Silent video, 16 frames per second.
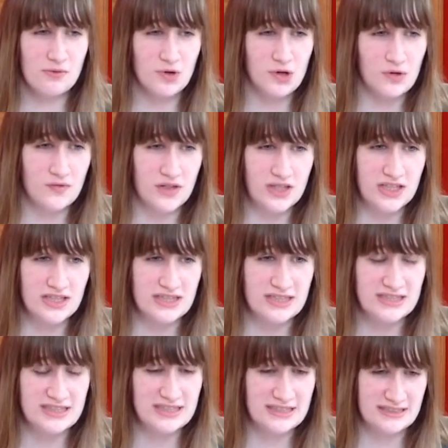Grover
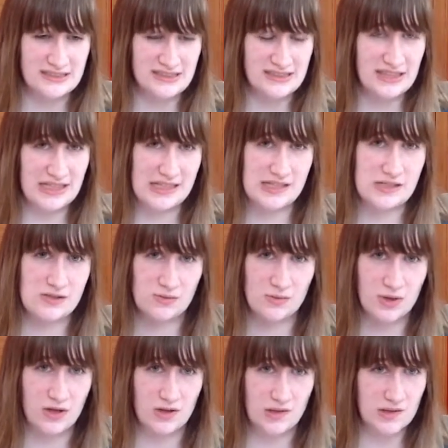in the
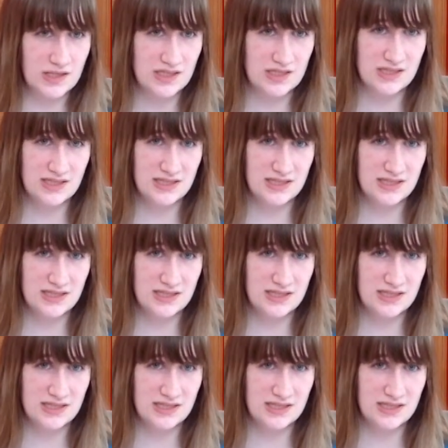underworld,